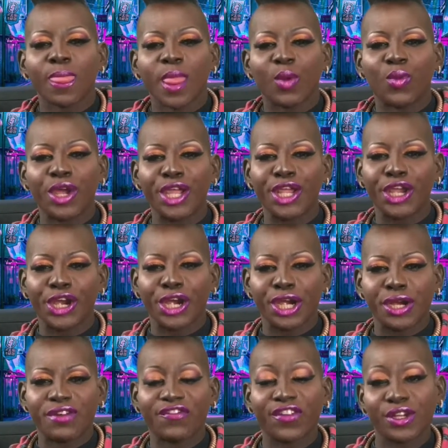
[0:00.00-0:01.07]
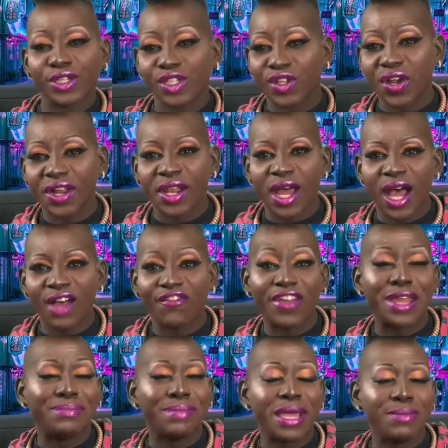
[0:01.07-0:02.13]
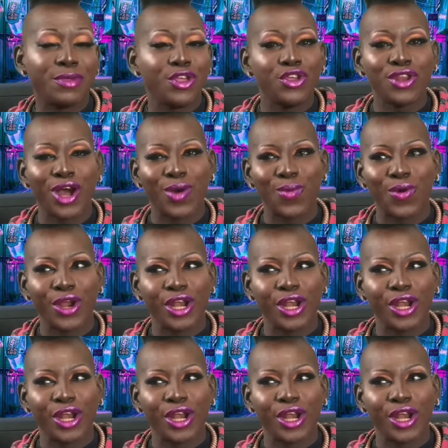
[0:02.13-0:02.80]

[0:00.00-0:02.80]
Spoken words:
where you're first starting off and maybe you only